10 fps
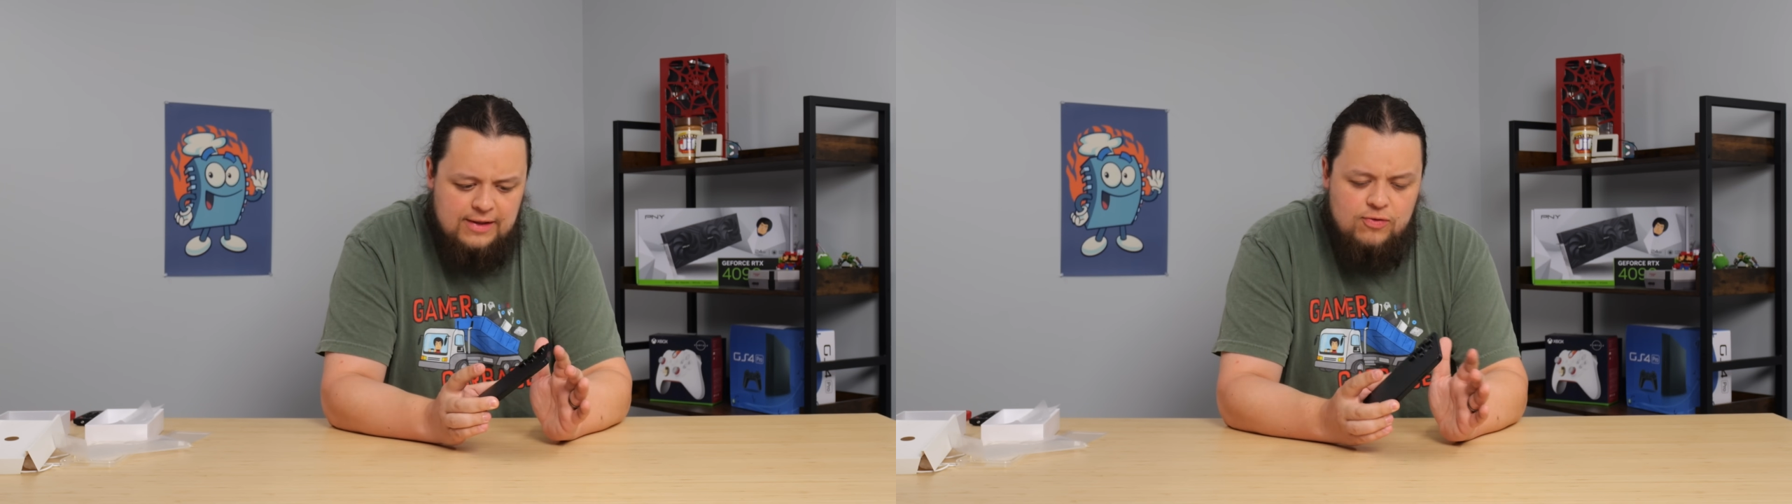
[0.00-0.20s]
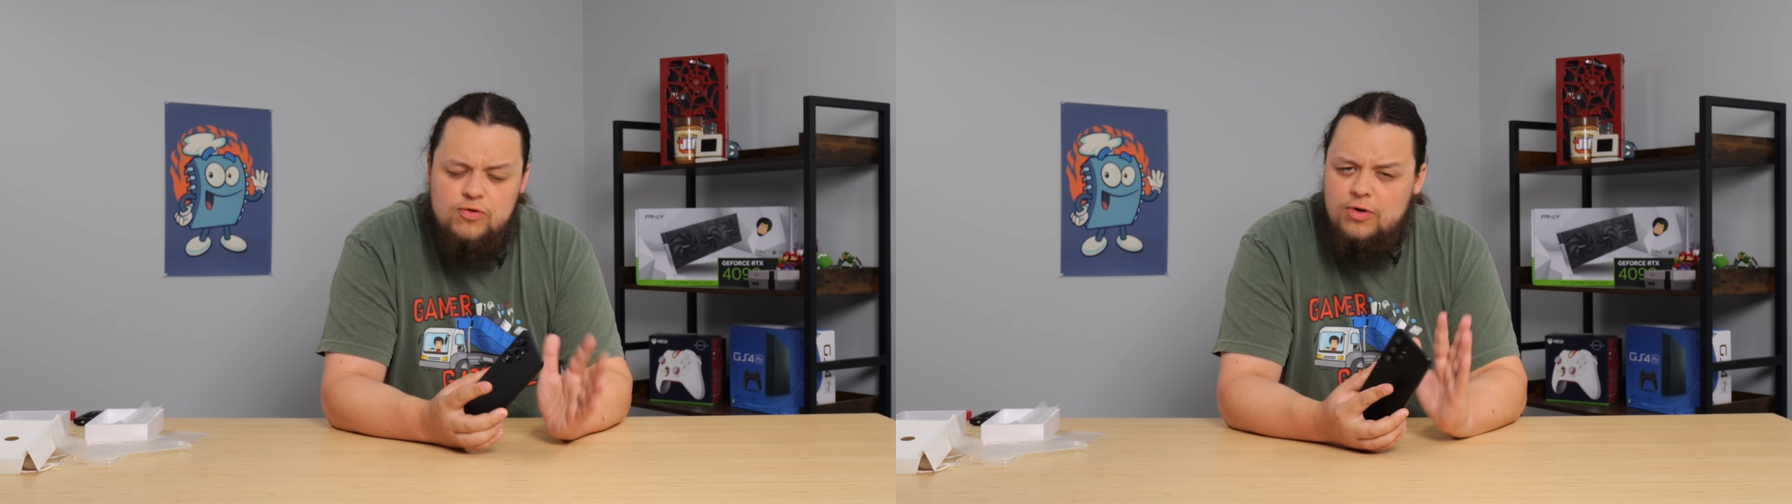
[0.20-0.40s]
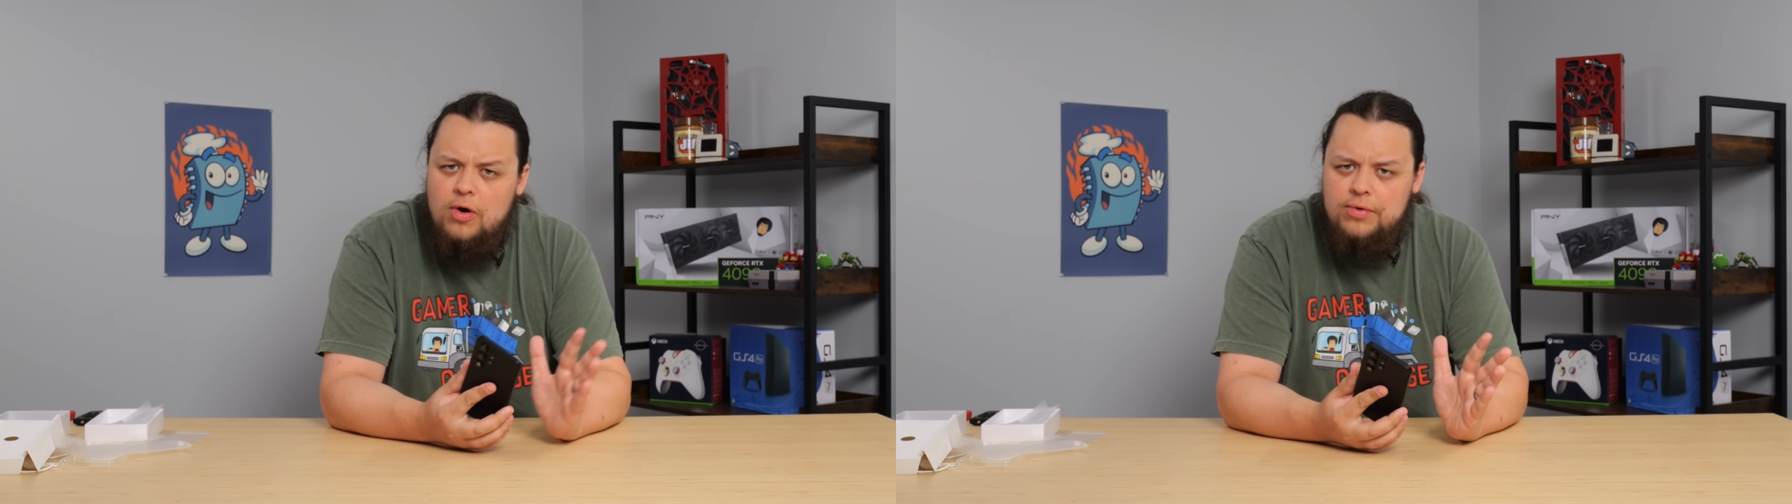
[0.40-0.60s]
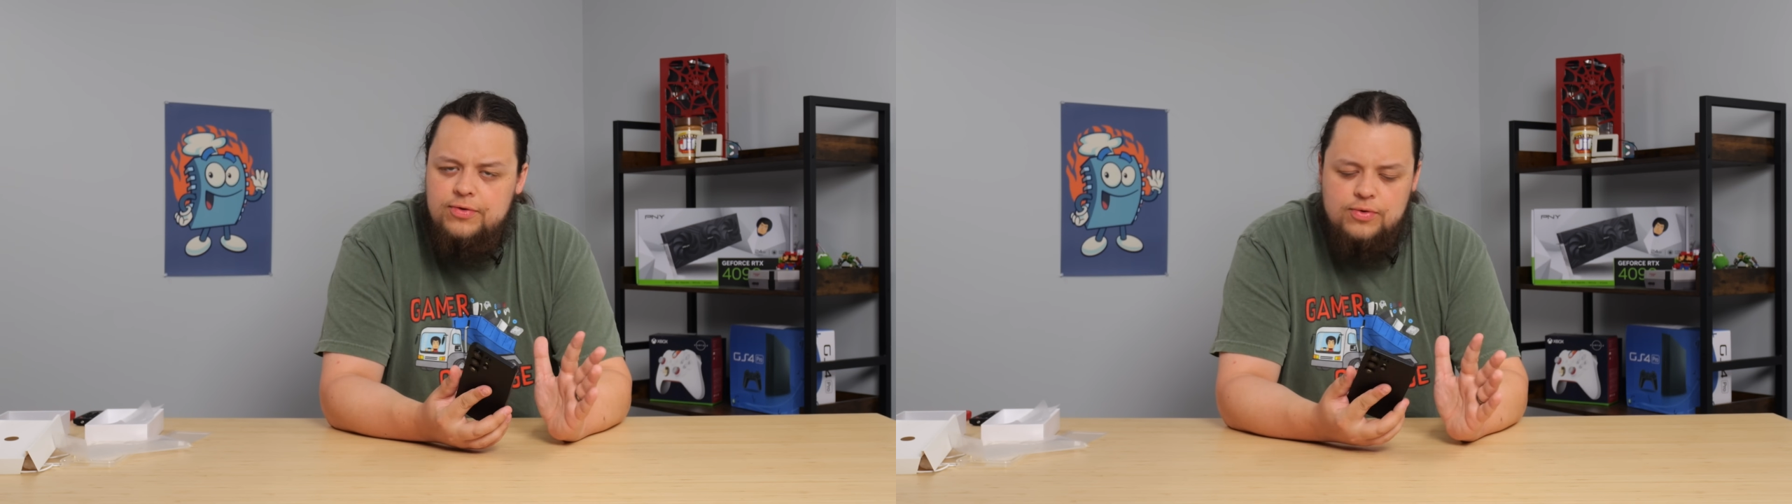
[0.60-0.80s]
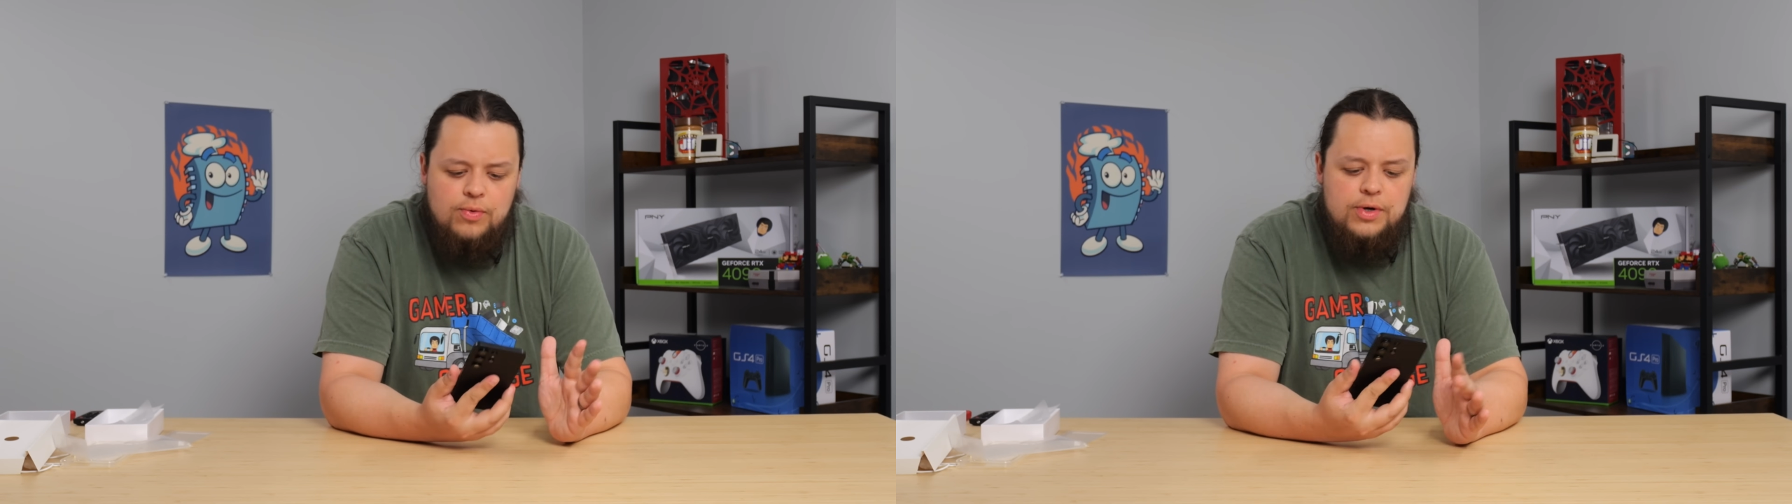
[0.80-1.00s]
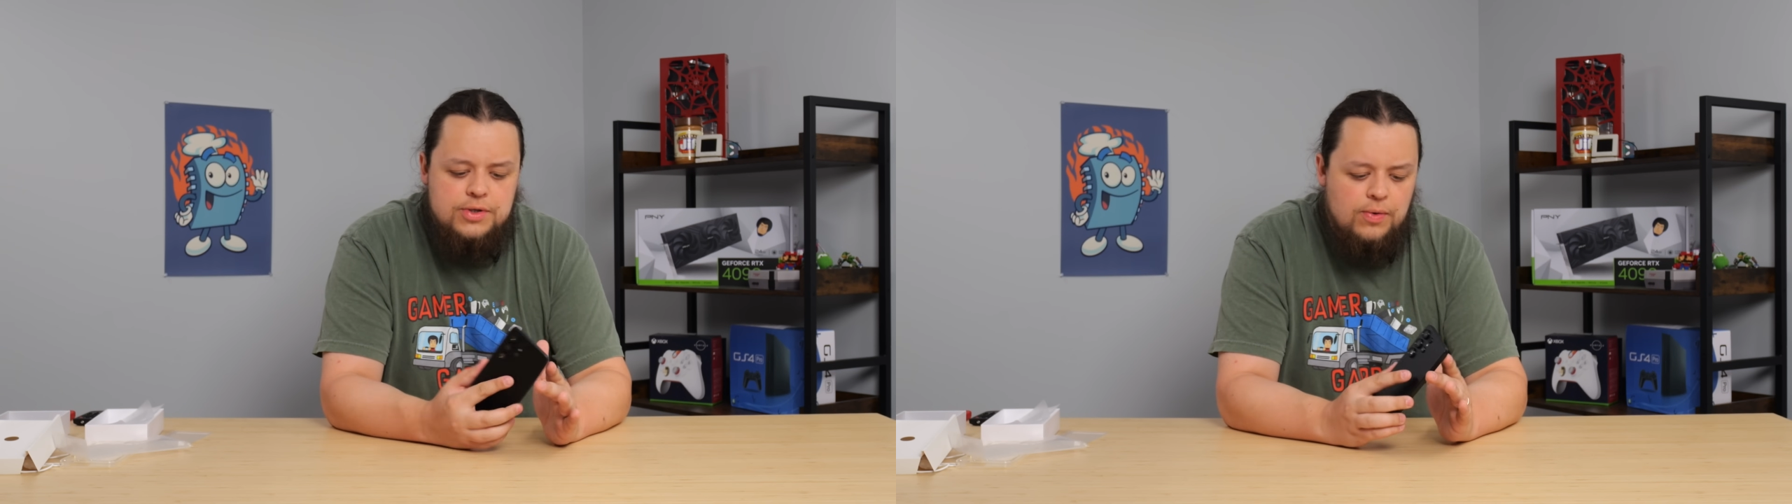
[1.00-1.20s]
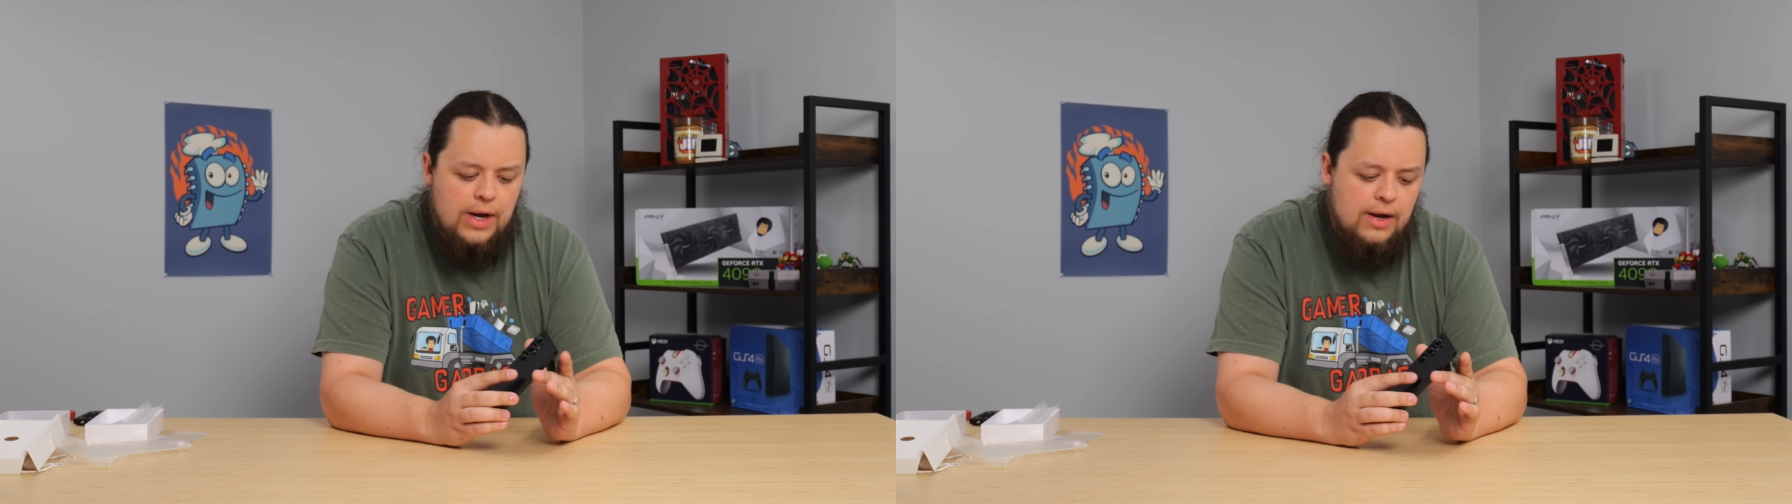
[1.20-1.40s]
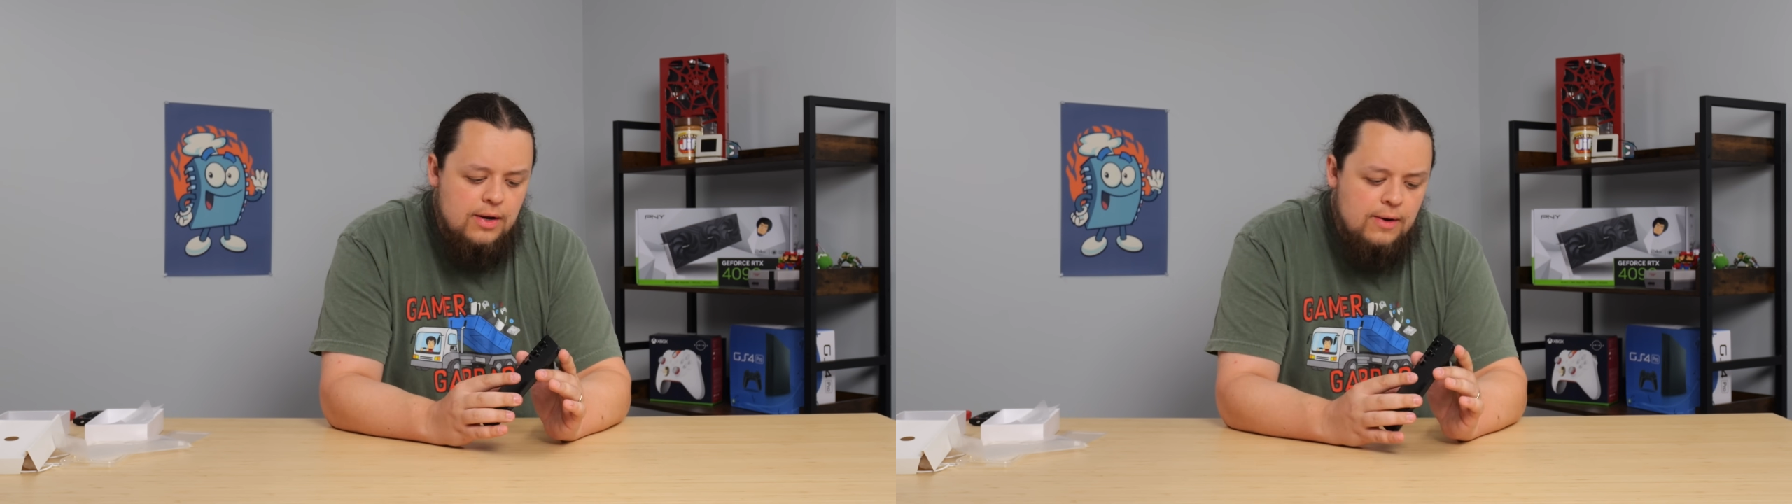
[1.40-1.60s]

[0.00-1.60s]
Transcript: installed storage. Okay.